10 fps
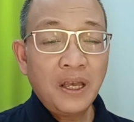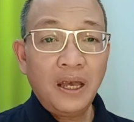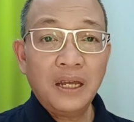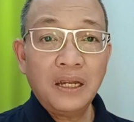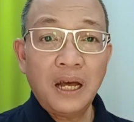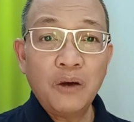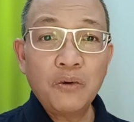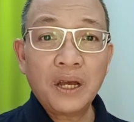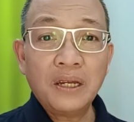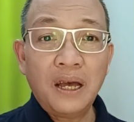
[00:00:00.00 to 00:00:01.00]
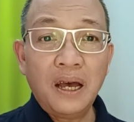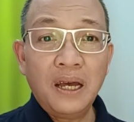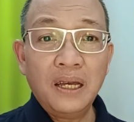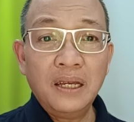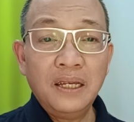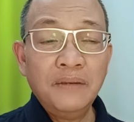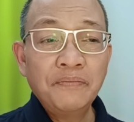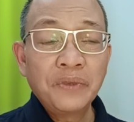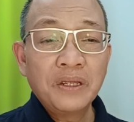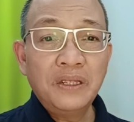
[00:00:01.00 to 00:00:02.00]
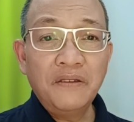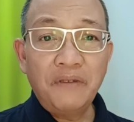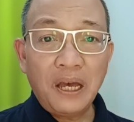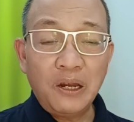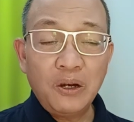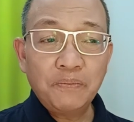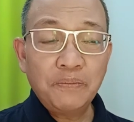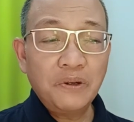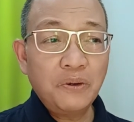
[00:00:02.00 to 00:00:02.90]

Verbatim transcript: and how can i develop